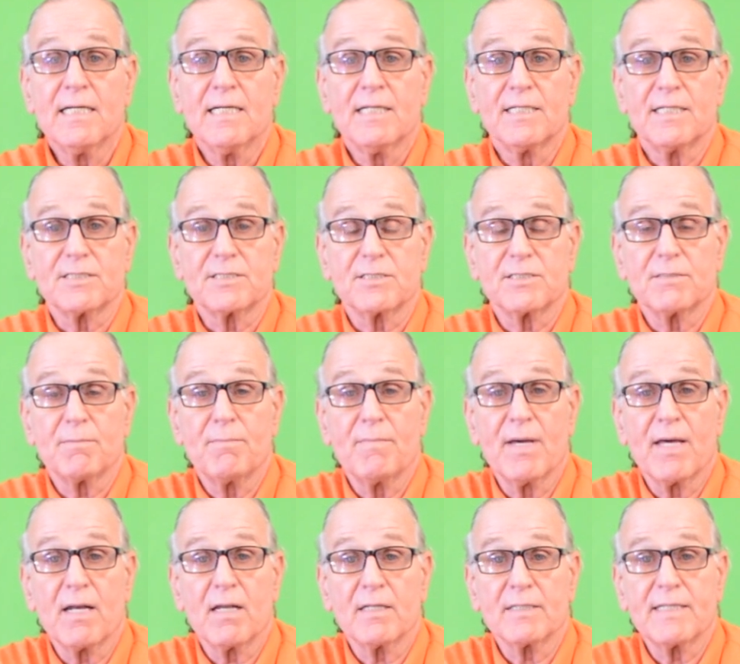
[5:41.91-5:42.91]
This is a
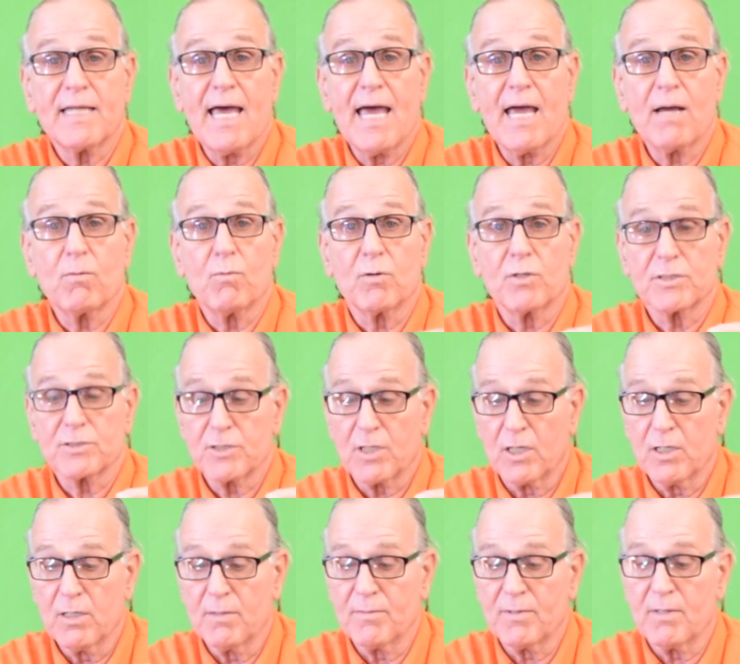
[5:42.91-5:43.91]
metal tag, one is
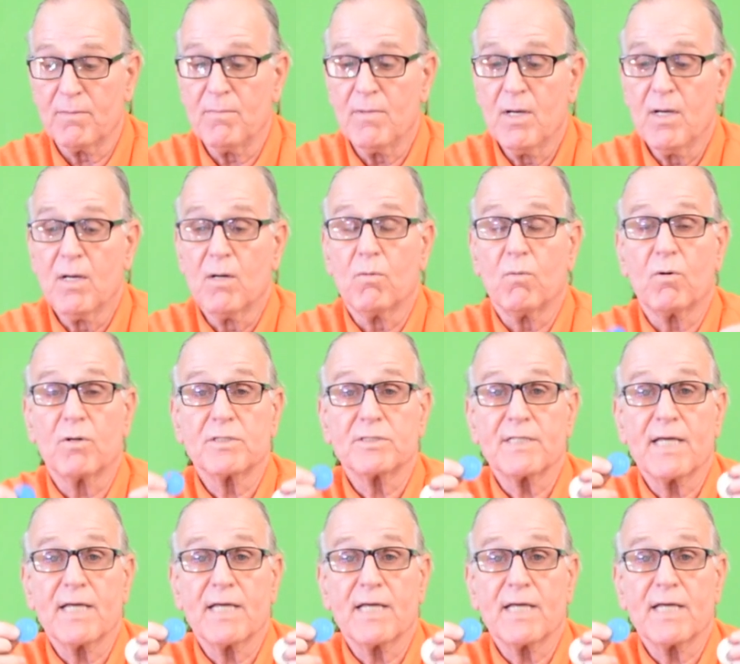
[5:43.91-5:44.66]
aluminum, one is